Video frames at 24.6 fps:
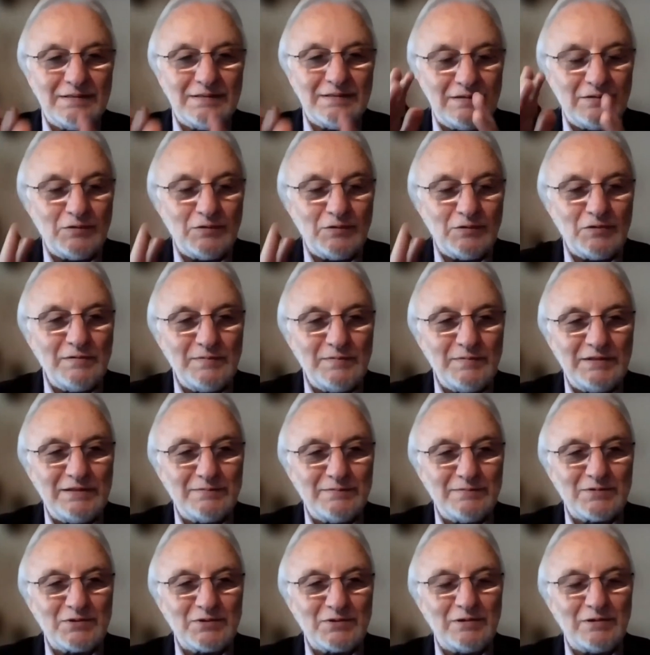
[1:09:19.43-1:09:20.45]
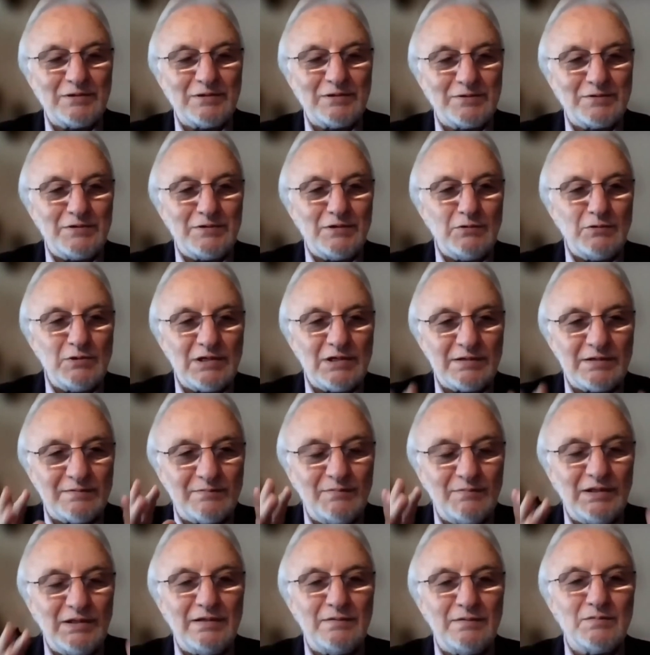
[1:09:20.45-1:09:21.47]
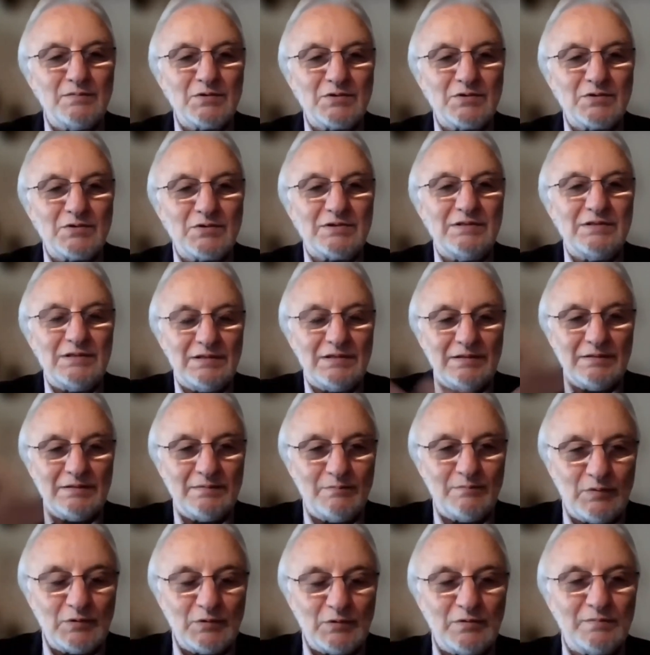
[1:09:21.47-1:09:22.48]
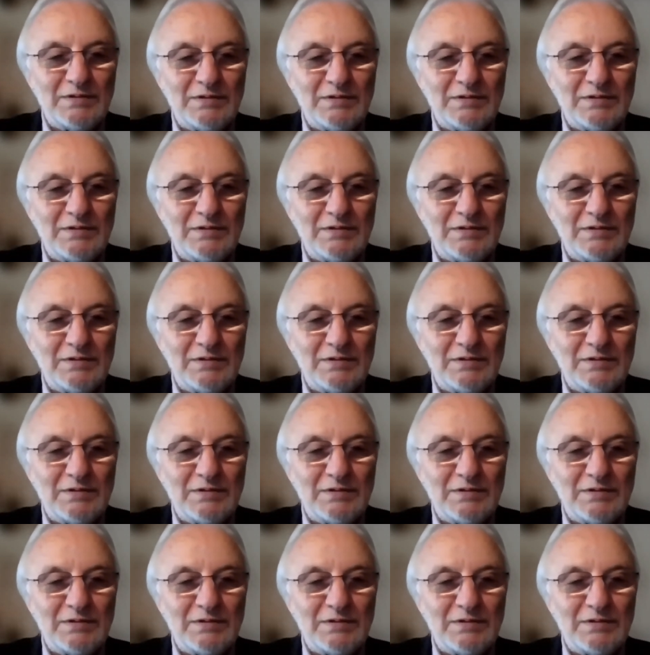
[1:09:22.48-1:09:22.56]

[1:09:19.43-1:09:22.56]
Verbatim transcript: So let's not limit ourselves to